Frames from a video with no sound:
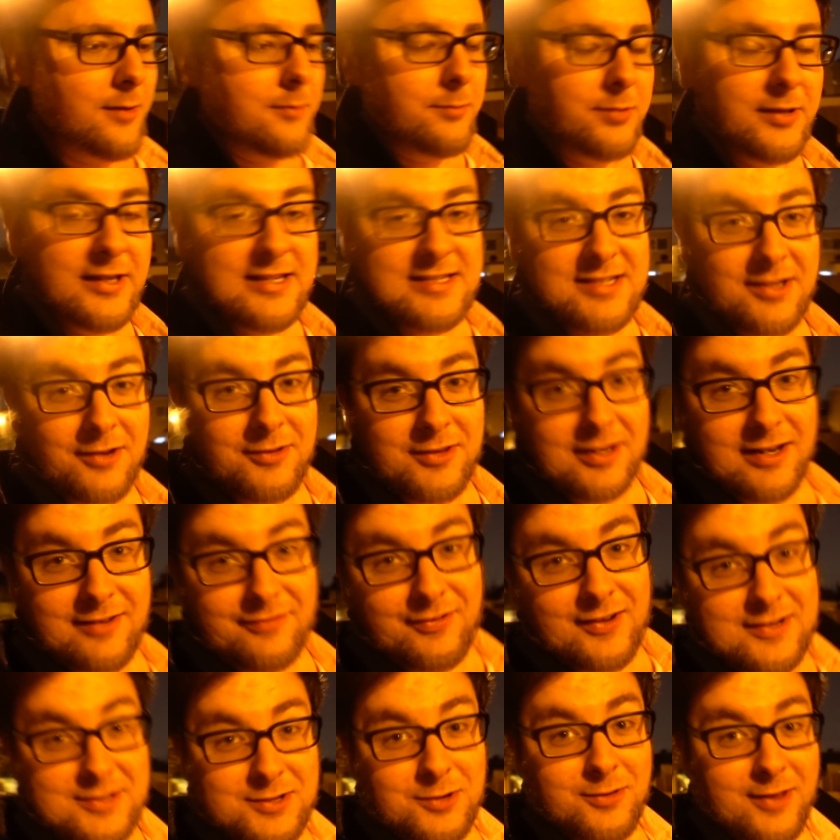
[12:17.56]
please know that
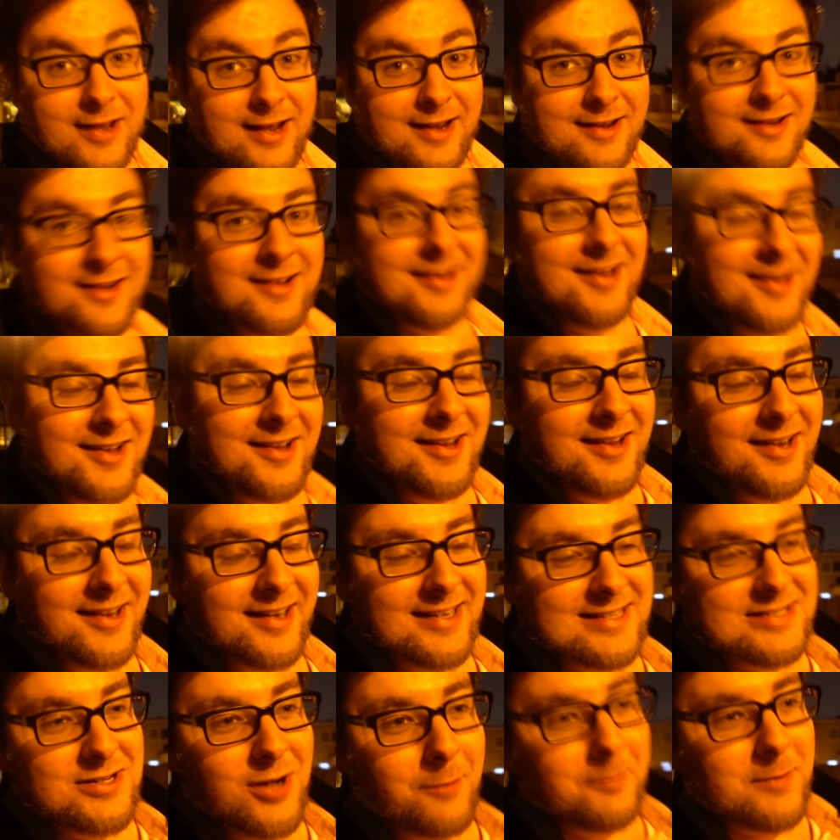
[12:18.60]
if I do that,
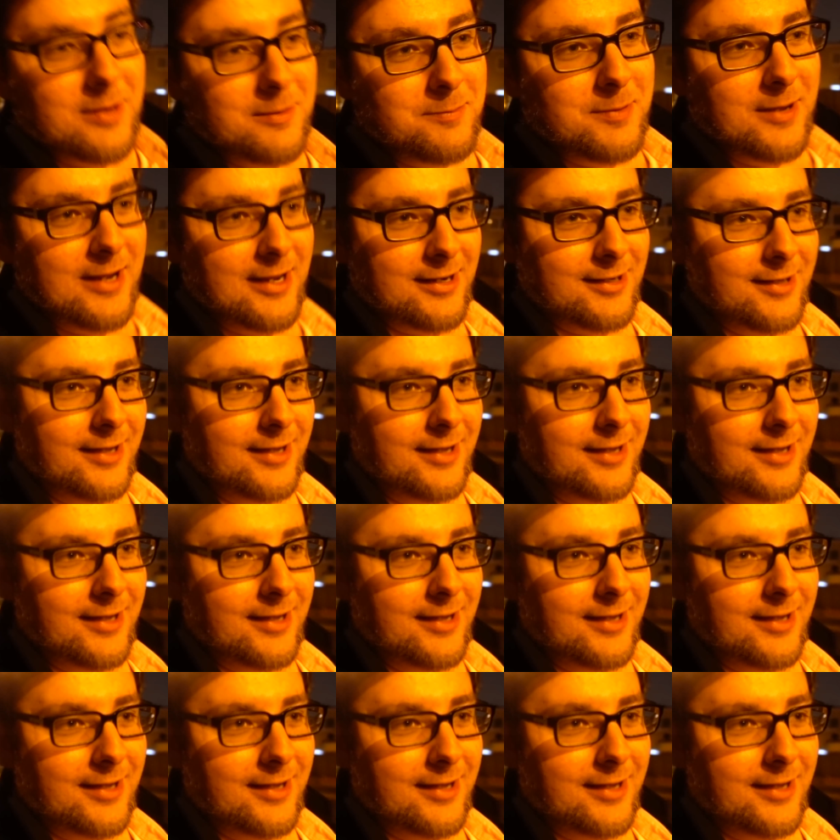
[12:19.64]
it's not me being